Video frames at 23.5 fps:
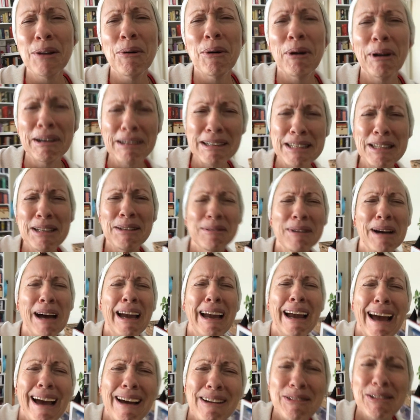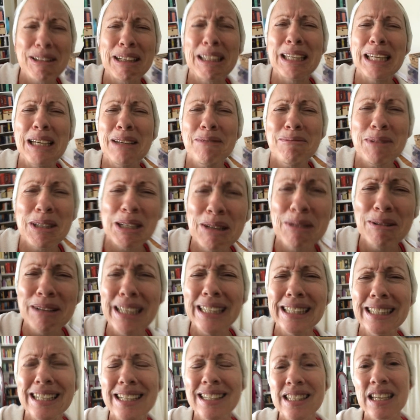Lord? Do I have to keep
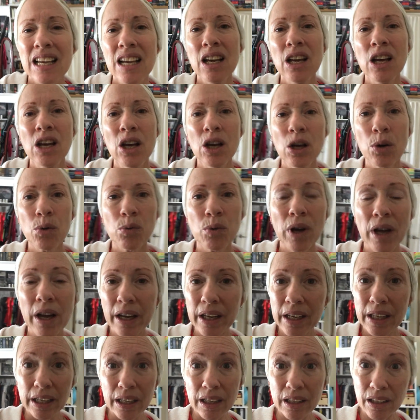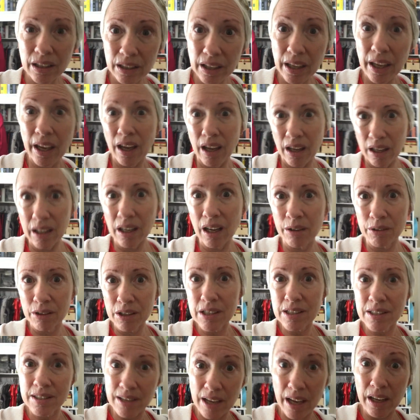doing this? Well, honey, again, I'm going
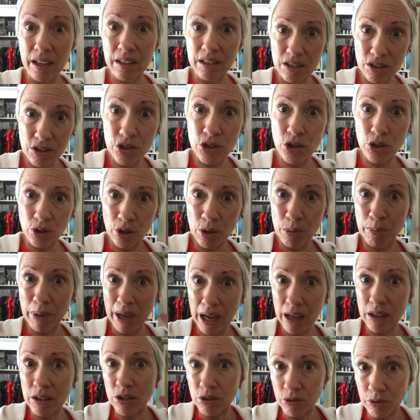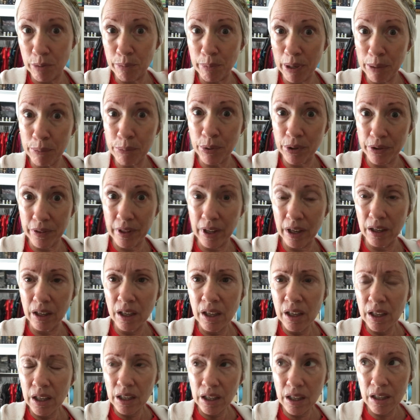to say until you come back to remember that
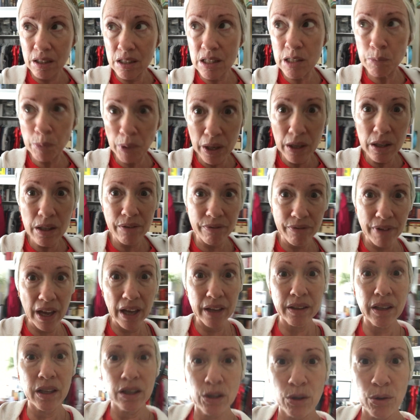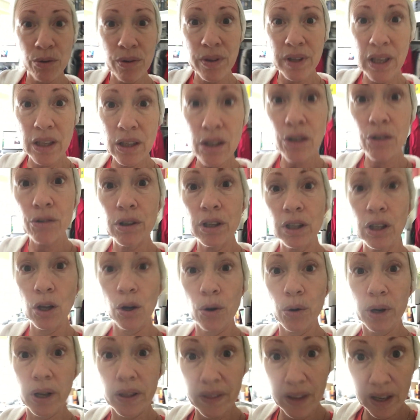in spite of the fact that you think you're
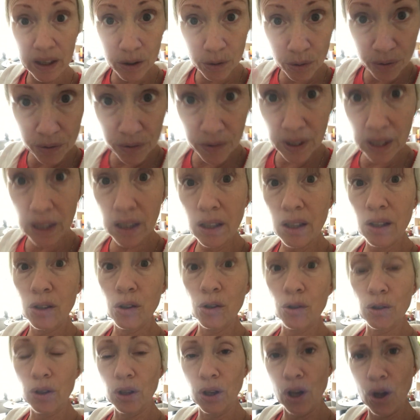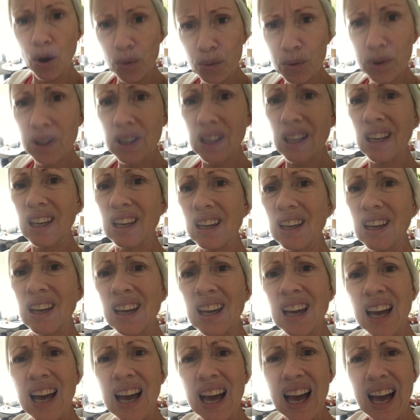alone and that you think you're lonely,
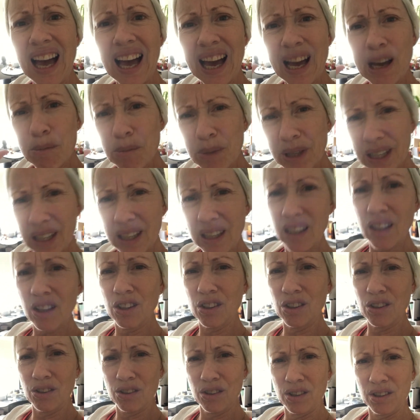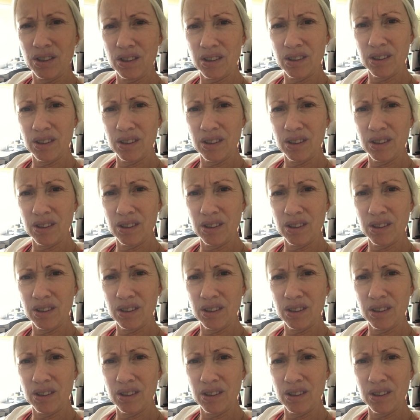I'm here.